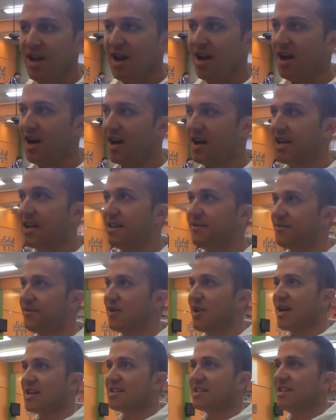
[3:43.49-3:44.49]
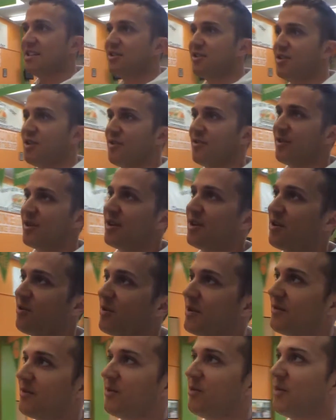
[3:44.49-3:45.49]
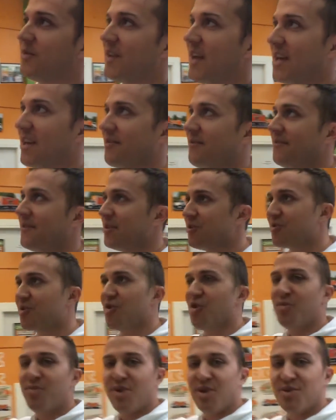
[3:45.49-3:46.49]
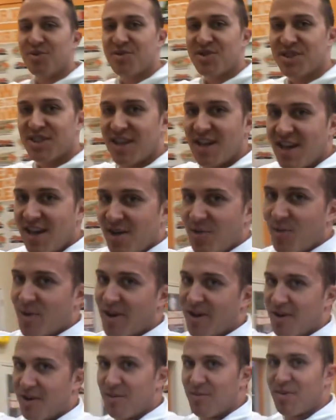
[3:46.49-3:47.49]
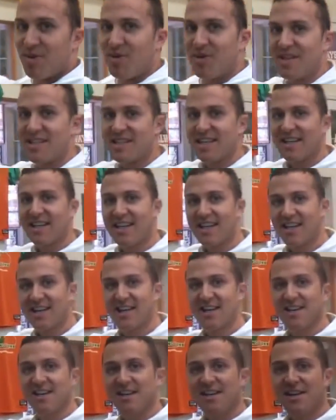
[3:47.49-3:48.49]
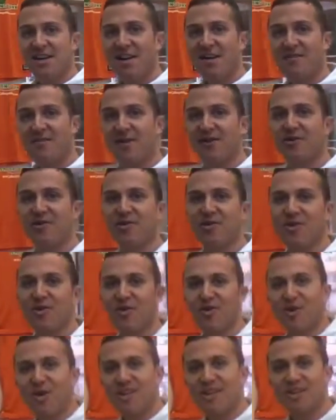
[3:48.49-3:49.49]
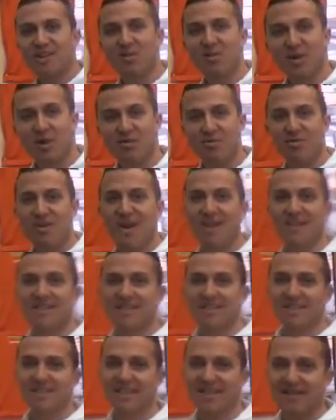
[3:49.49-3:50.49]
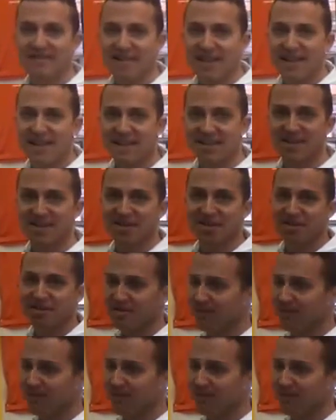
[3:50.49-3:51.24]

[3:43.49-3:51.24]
And if you actually look over here, we've got a field goal post where employees can kick a field goal to win prizes if they hit certain